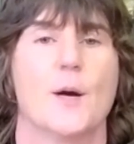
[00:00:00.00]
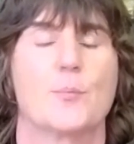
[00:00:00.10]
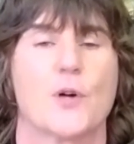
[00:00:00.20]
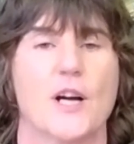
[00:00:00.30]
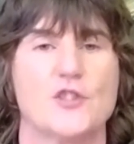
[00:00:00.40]

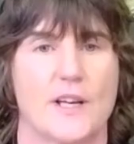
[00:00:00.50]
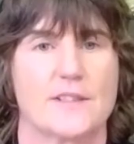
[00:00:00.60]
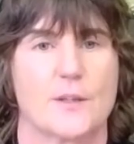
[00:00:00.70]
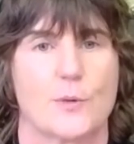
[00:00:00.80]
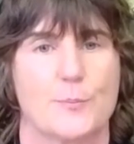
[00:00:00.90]

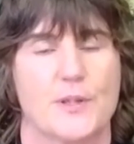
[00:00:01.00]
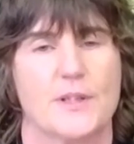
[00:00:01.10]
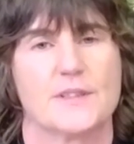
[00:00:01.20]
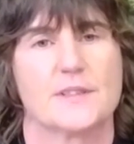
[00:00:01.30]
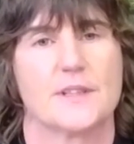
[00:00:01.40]
projects that were
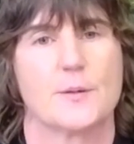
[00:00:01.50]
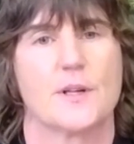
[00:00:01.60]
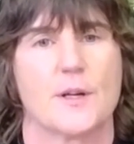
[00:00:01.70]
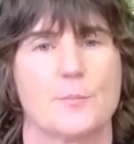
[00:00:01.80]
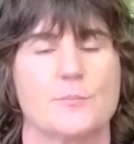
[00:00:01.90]
built in the
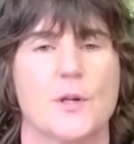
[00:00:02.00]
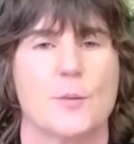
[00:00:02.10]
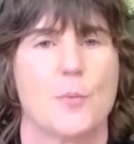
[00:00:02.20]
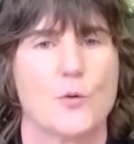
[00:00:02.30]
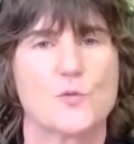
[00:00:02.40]
kind of
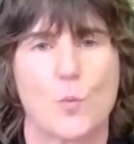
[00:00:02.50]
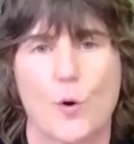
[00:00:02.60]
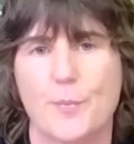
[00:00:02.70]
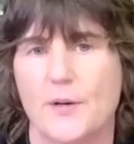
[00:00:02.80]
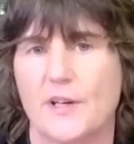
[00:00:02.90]
post-war
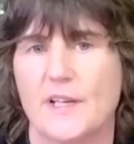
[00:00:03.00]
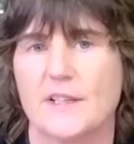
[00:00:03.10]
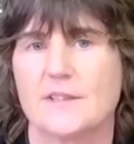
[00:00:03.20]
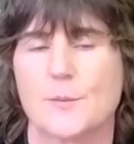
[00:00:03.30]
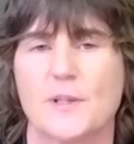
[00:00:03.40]
period in
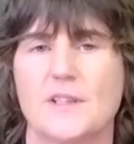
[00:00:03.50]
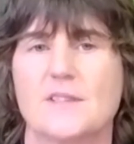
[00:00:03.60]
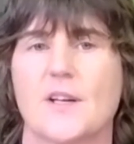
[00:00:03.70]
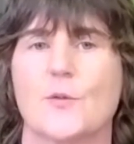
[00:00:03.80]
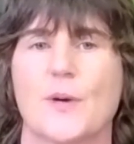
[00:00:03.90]
some of these
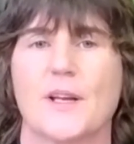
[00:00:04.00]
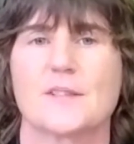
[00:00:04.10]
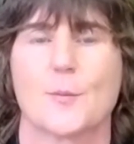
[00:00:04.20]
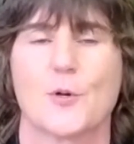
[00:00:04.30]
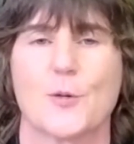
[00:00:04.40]
inner ring
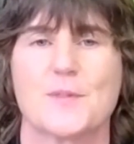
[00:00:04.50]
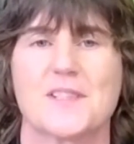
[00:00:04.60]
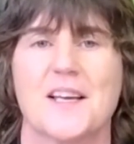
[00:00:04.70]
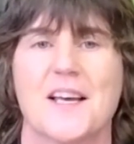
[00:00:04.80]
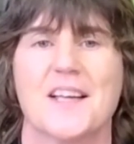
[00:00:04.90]
suburbs
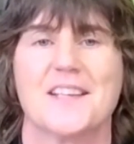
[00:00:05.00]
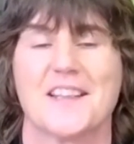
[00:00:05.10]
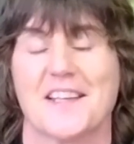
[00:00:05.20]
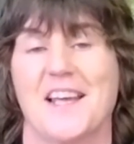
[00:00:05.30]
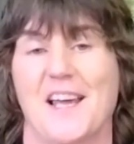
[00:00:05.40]
that the
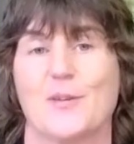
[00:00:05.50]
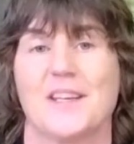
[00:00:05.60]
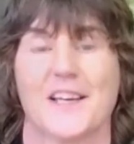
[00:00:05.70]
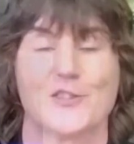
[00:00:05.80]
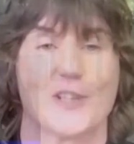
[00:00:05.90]
county actually